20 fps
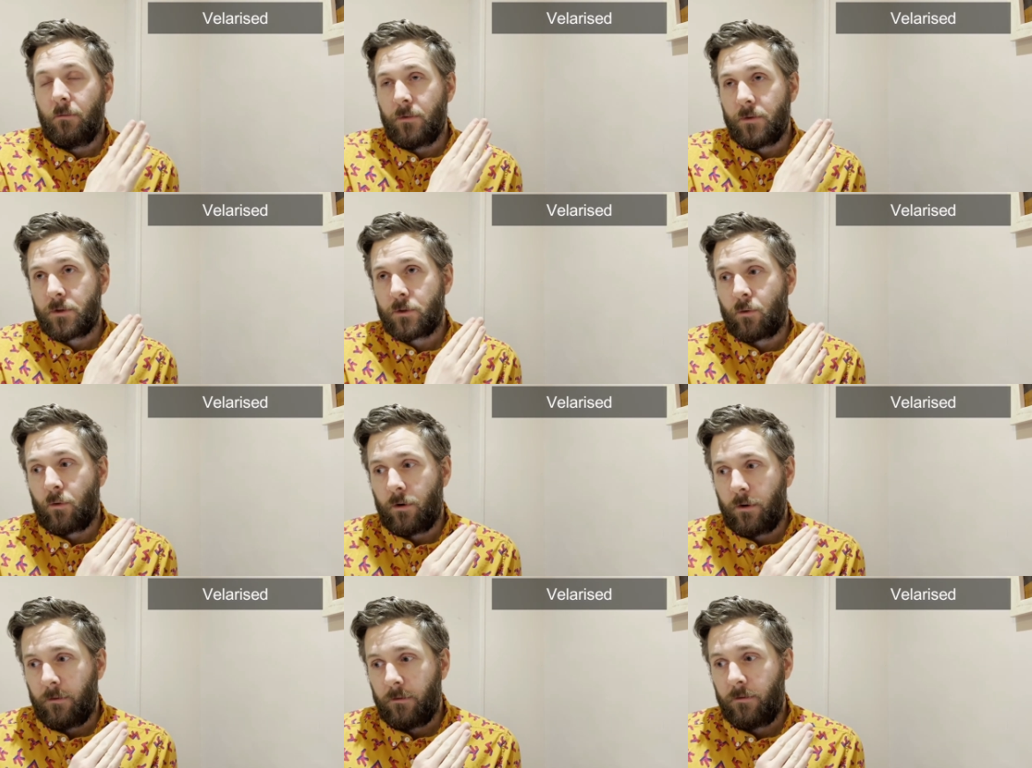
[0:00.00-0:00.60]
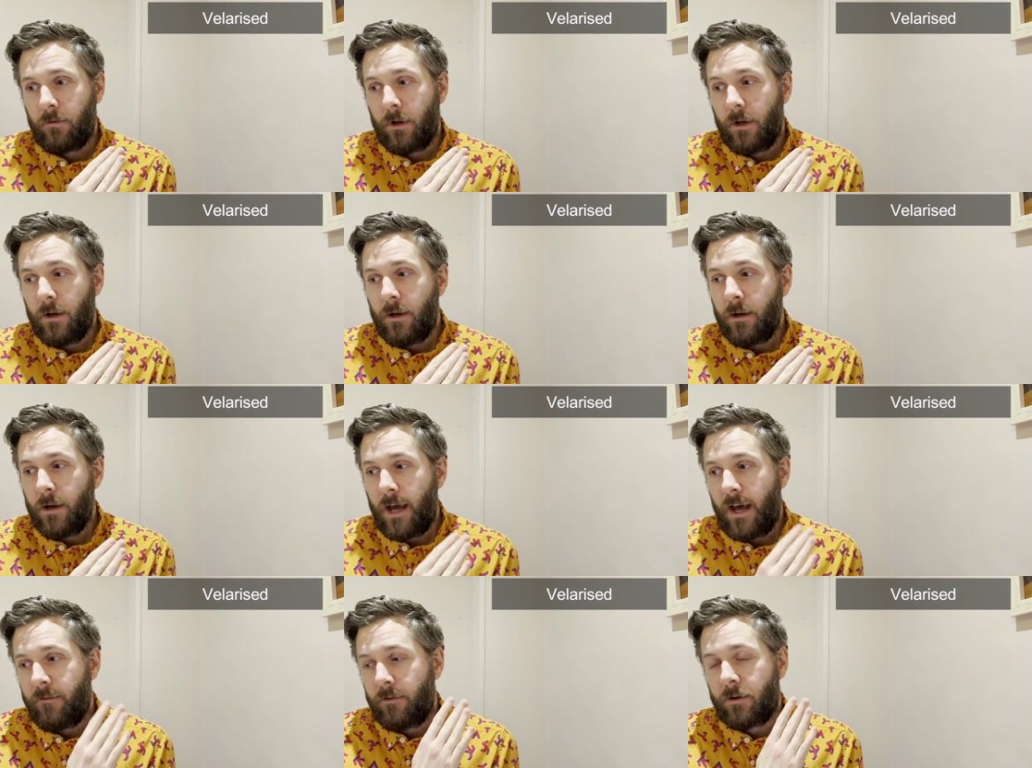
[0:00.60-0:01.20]
was sort of
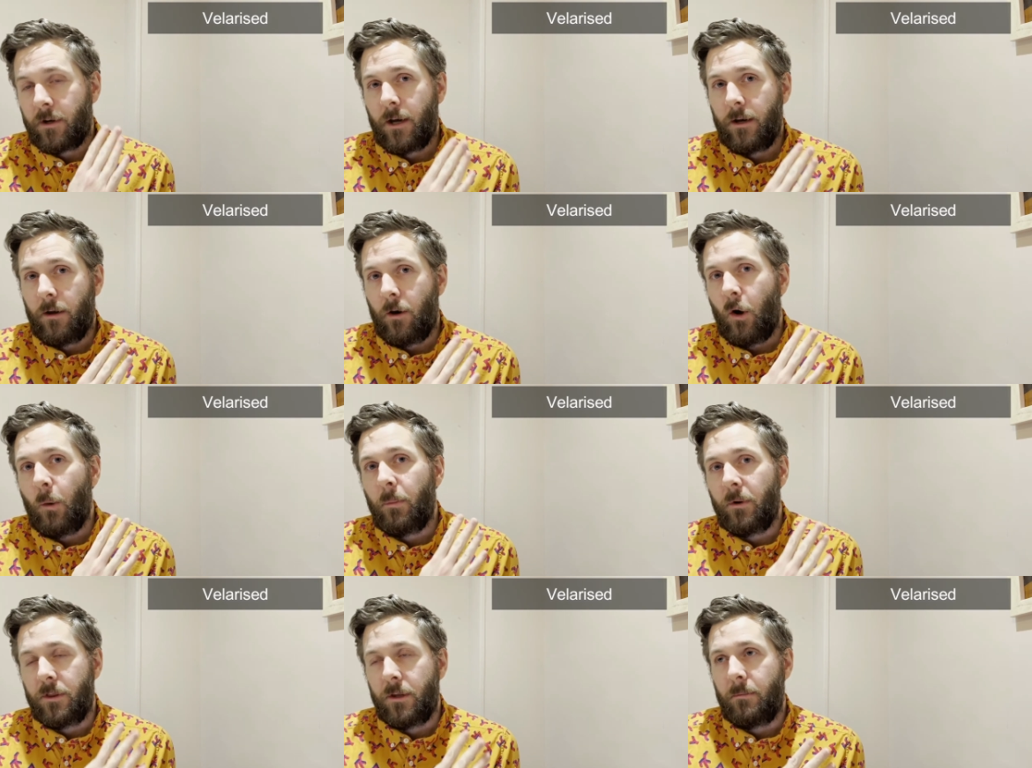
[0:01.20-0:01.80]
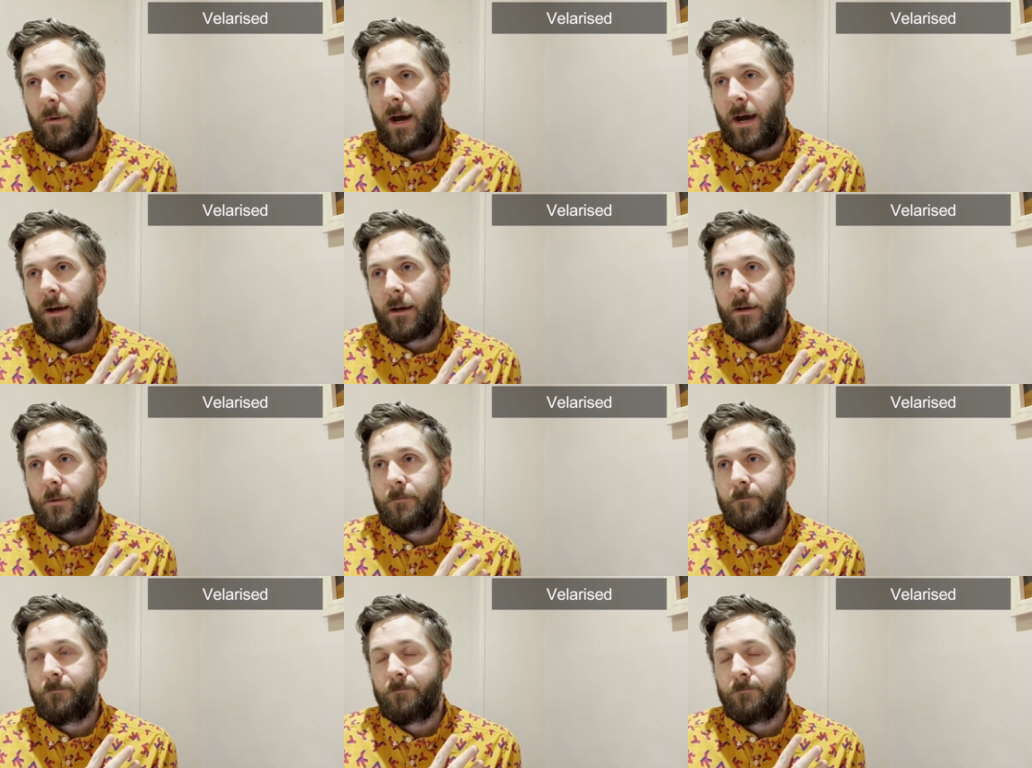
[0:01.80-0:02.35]
have it kind of up at the back.